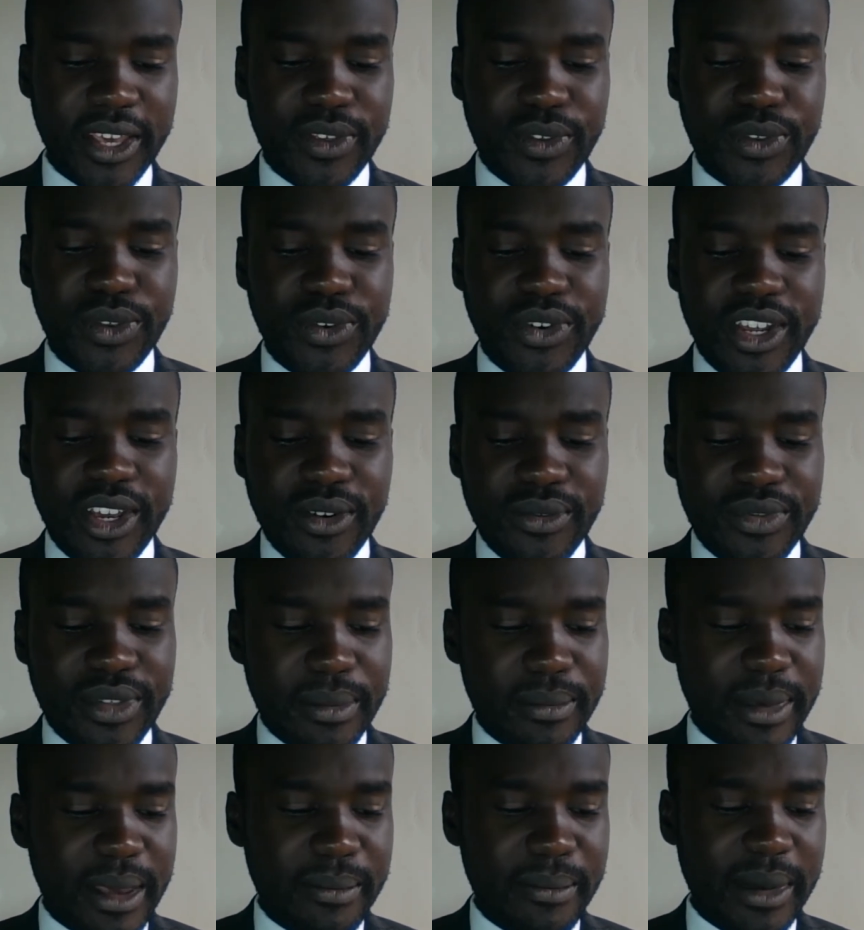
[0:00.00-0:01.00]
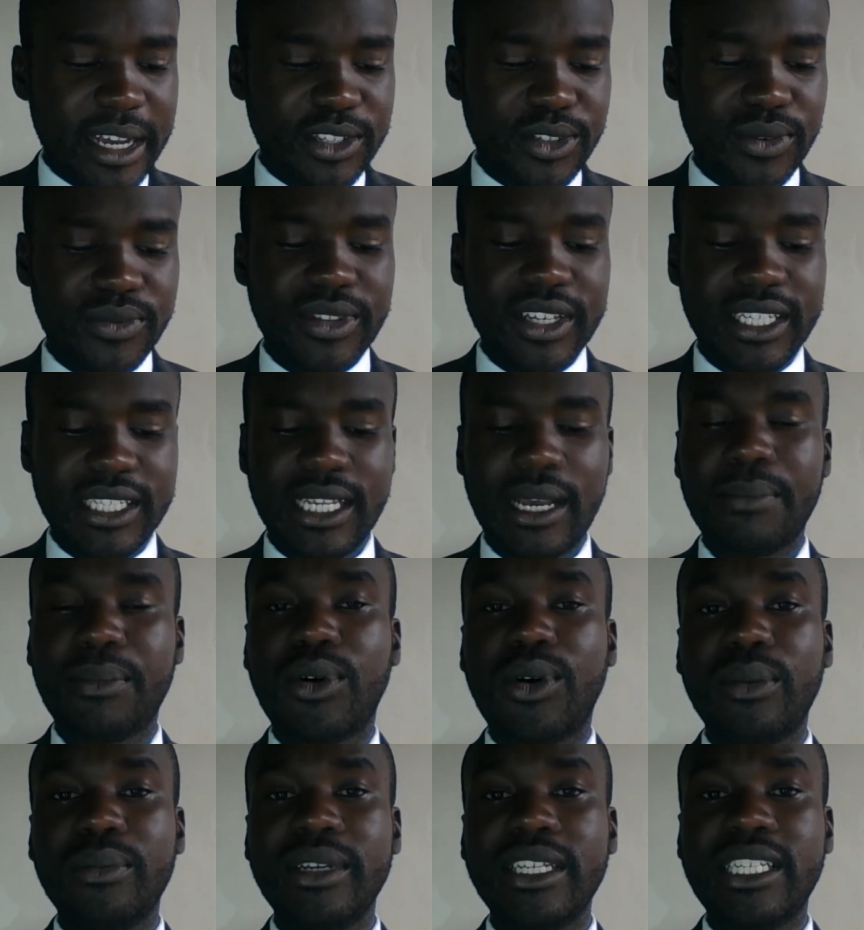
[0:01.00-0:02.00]
3 of the members of the
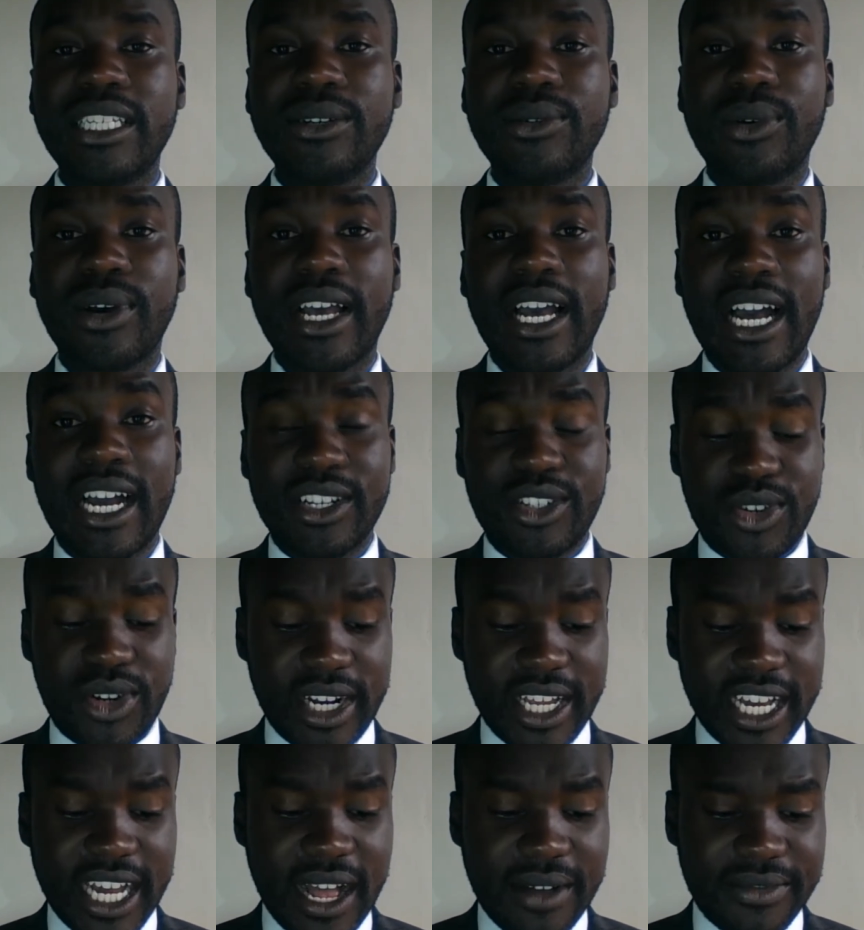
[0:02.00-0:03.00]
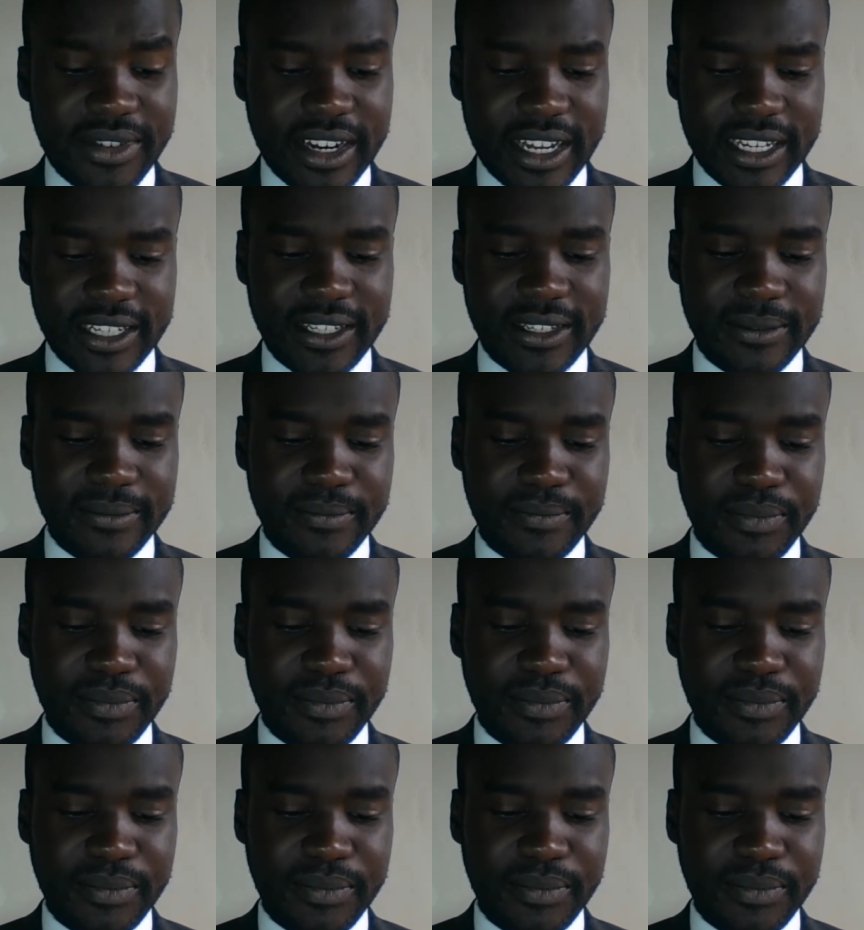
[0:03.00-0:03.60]
subcommittee were actually governors.